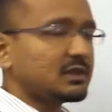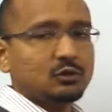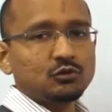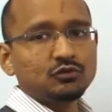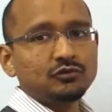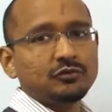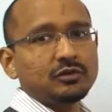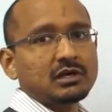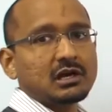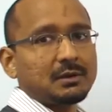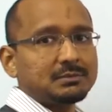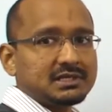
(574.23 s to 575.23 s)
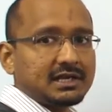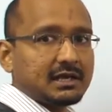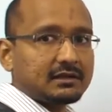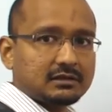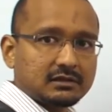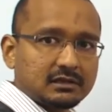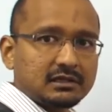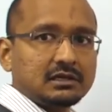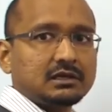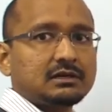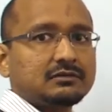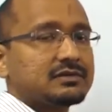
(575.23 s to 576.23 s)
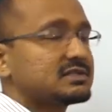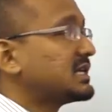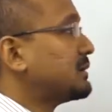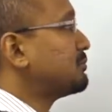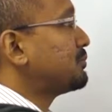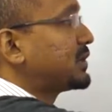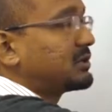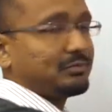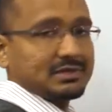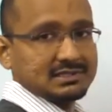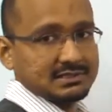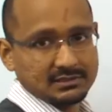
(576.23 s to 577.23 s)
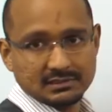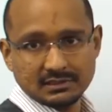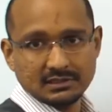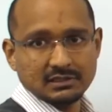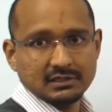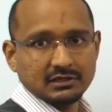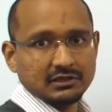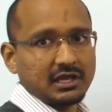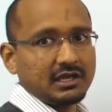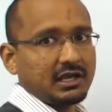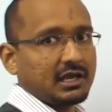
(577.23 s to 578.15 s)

who've come together for some purpose, okay?